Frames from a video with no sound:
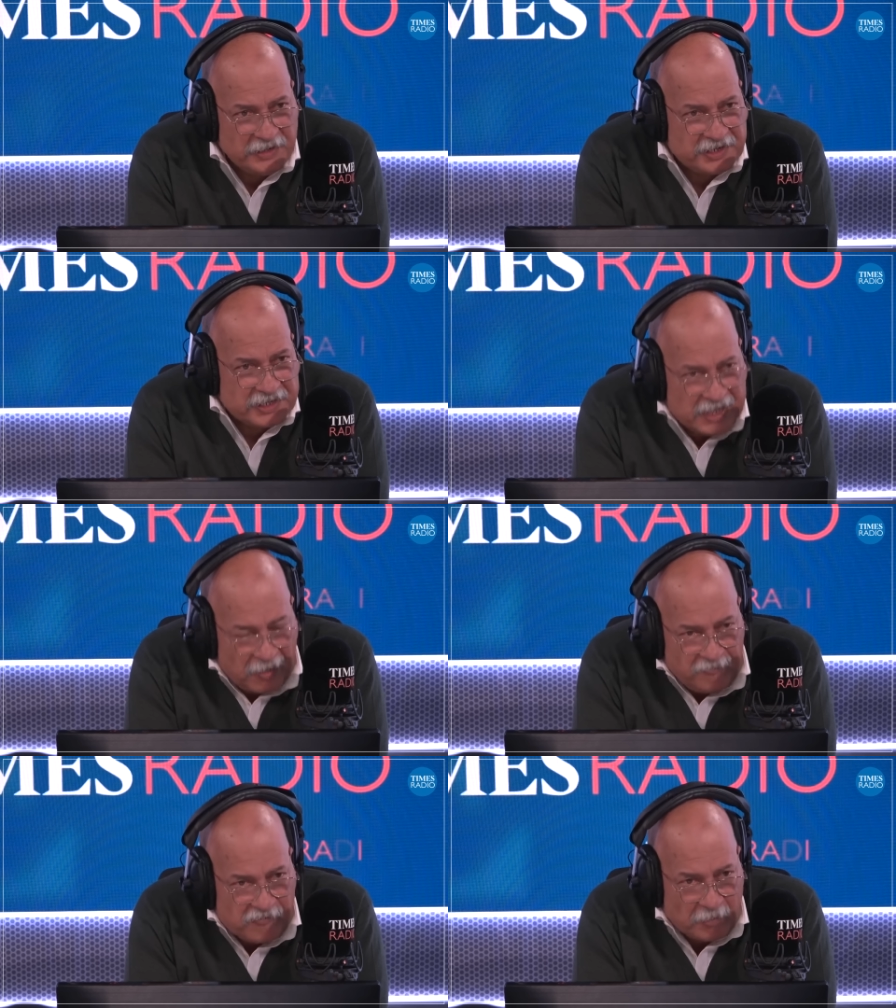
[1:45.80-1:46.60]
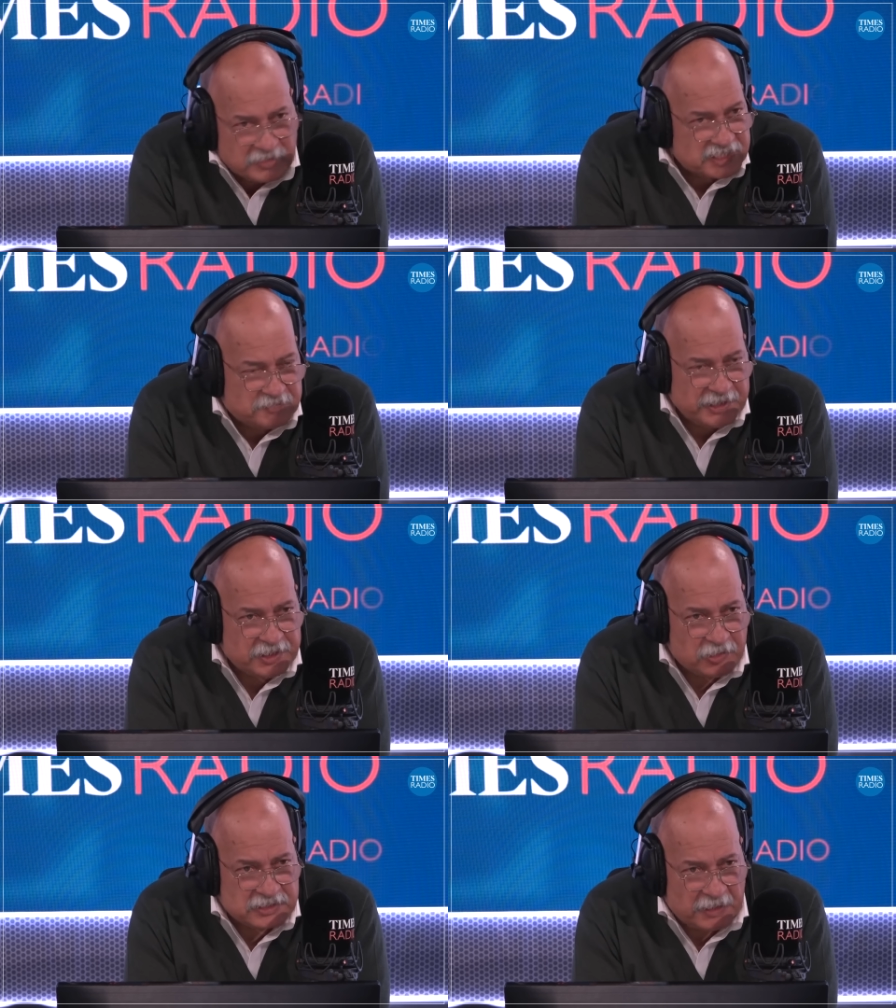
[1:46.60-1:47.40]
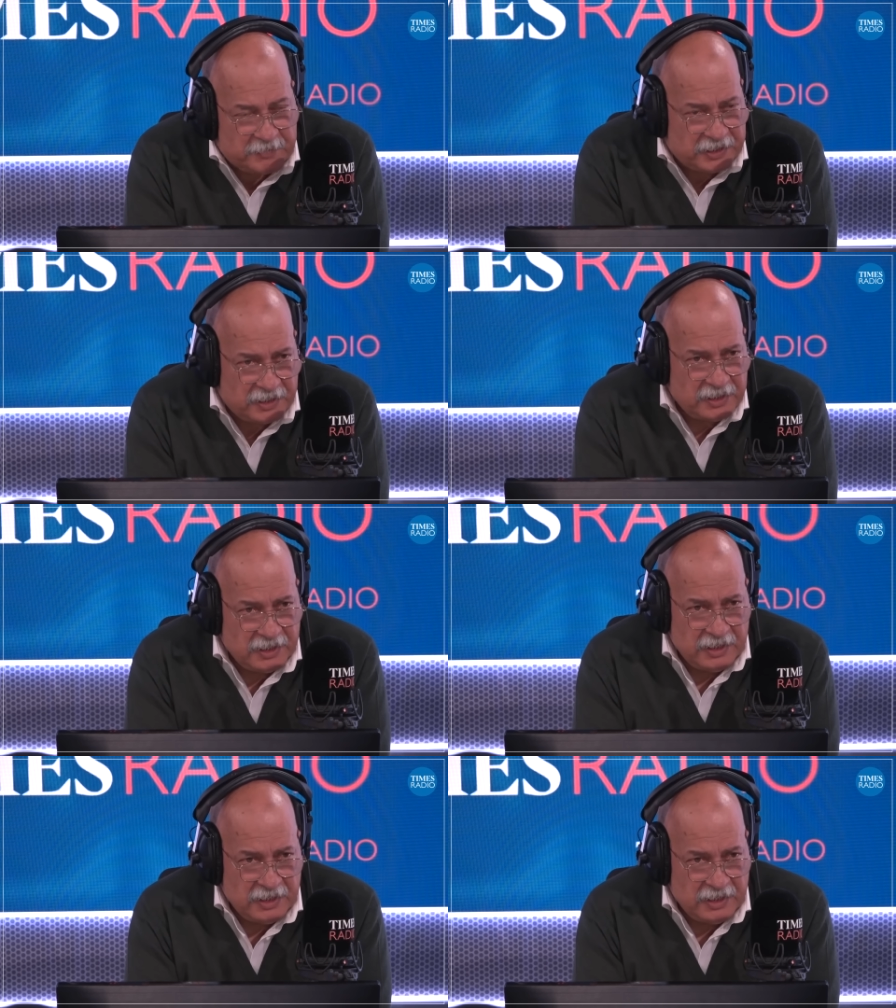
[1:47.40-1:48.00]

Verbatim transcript: did it come from? Was this being cooked up in a